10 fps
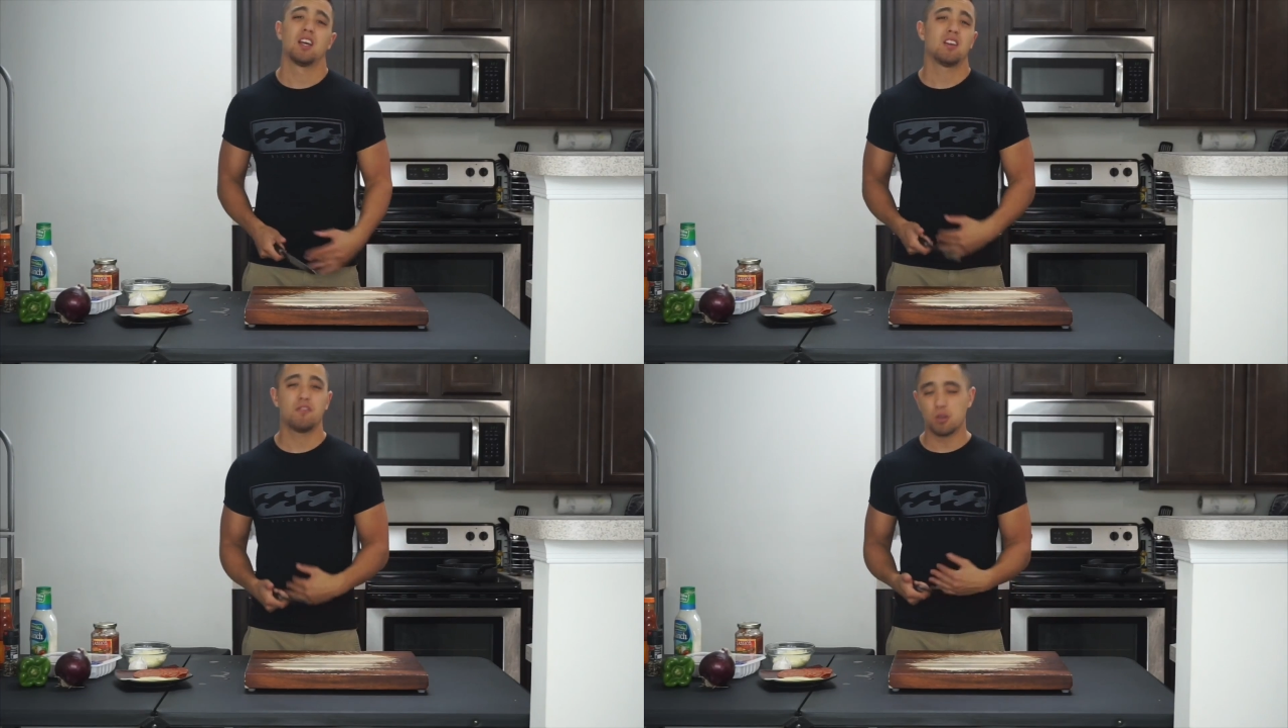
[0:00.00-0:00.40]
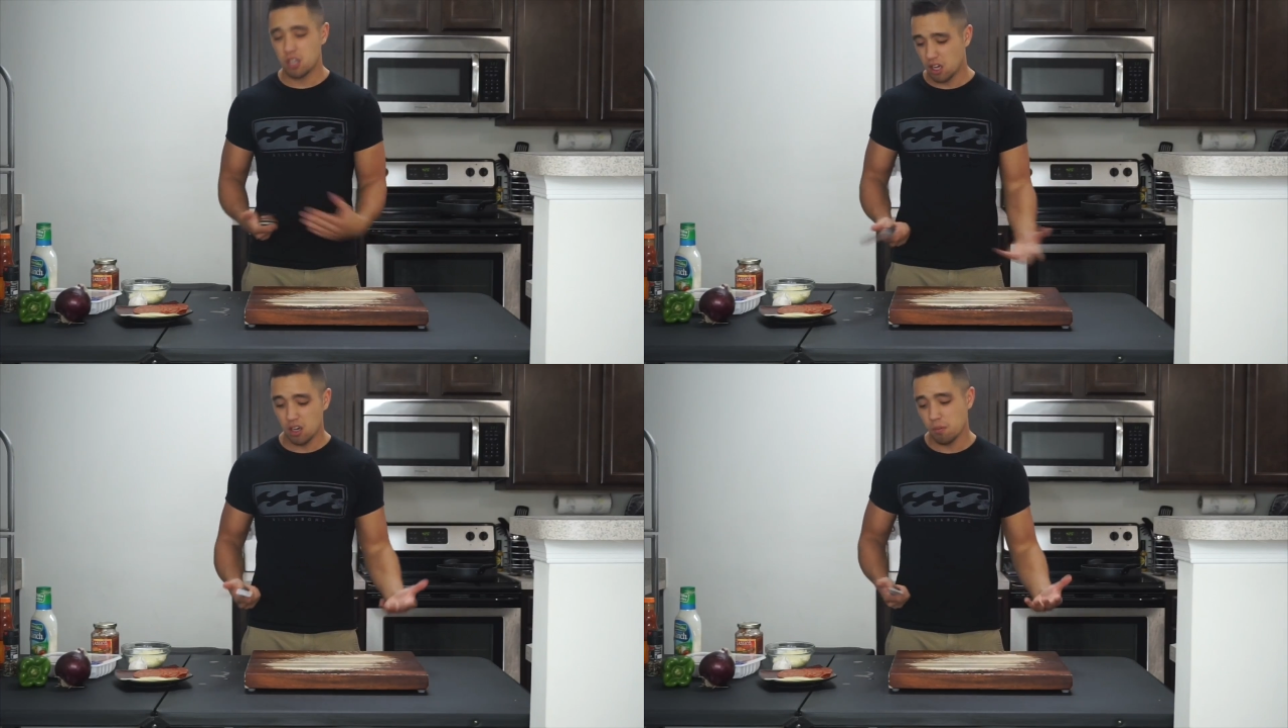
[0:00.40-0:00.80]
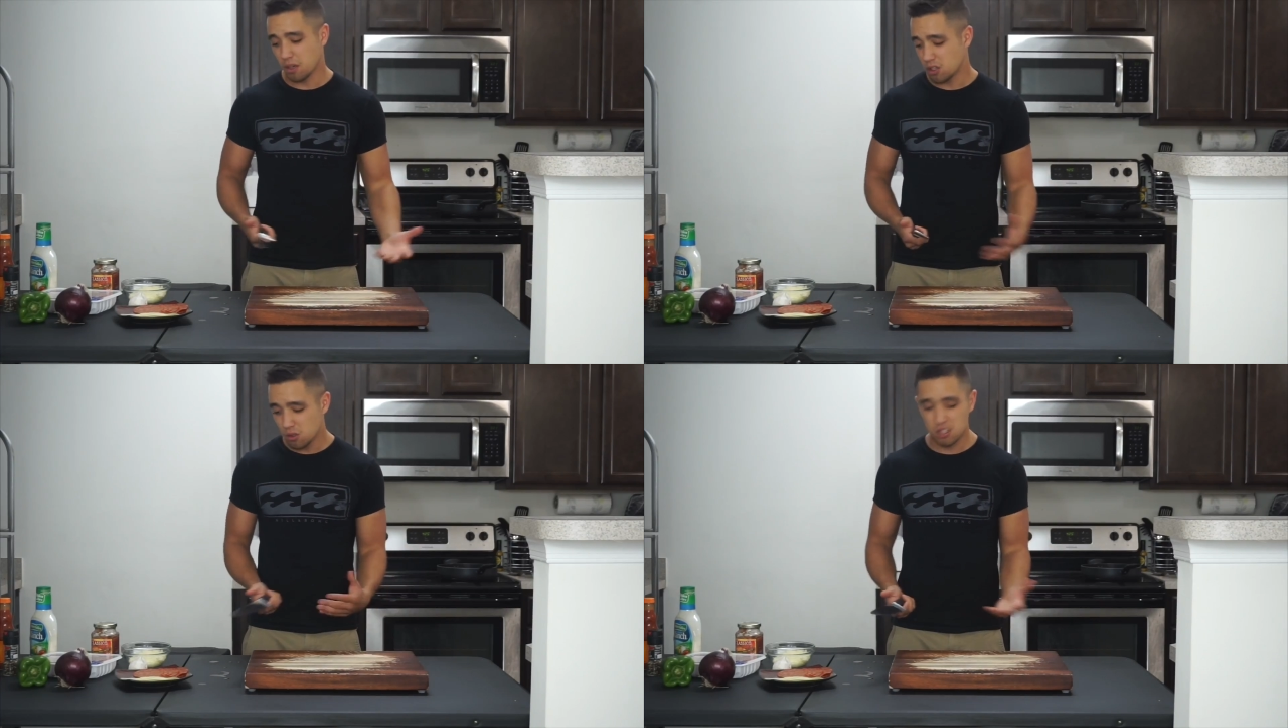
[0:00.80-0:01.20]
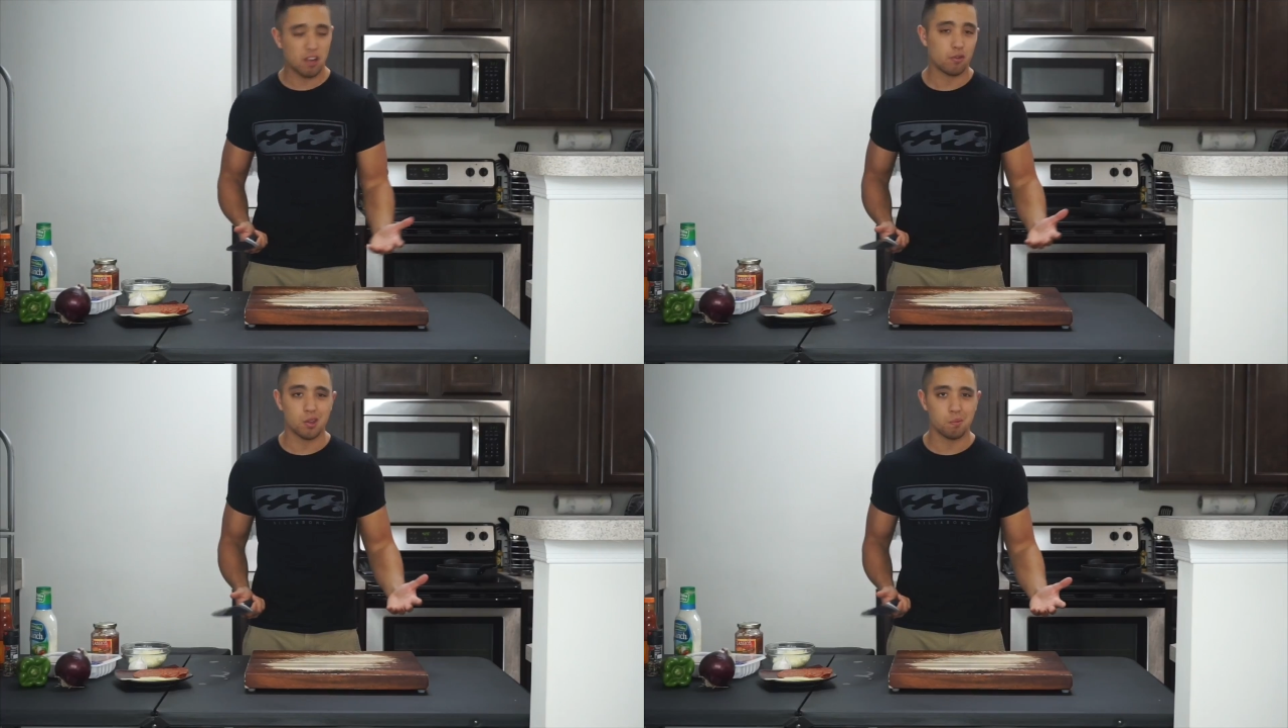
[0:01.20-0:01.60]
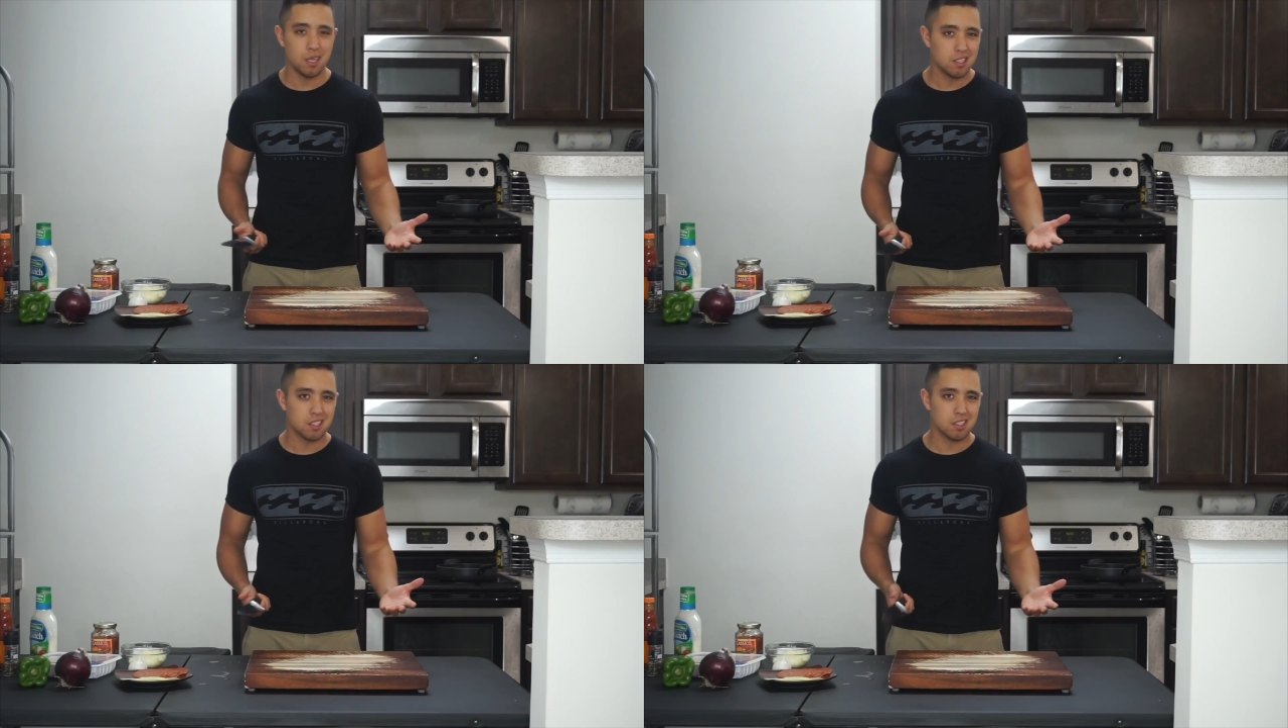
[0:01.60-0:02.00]
If you cut up and do stuff with
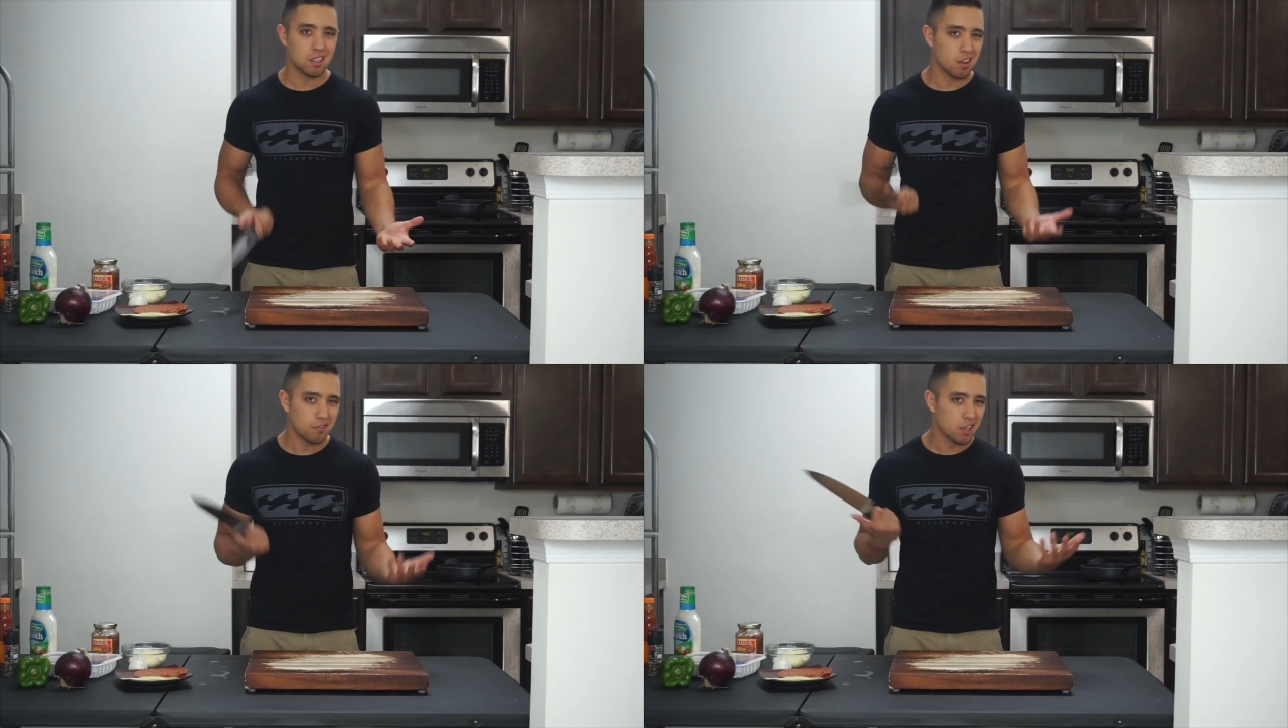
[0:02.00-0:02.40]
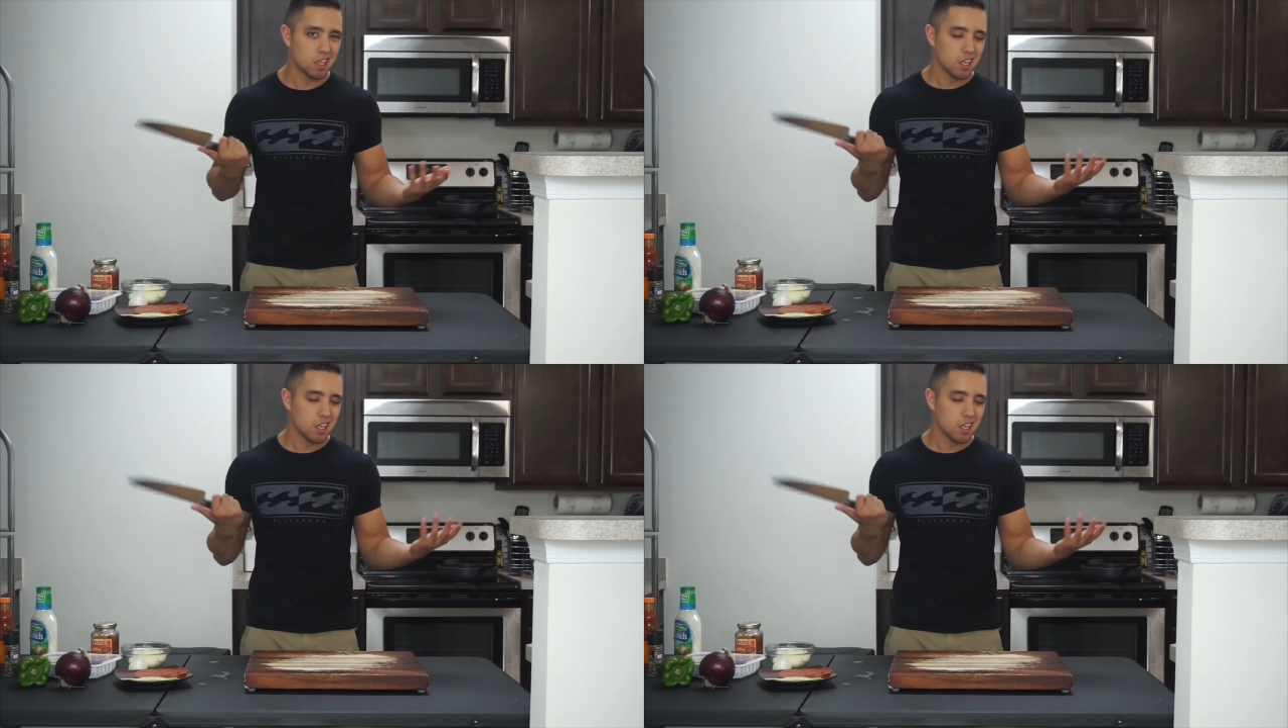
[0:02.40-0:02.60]
meats and stuff,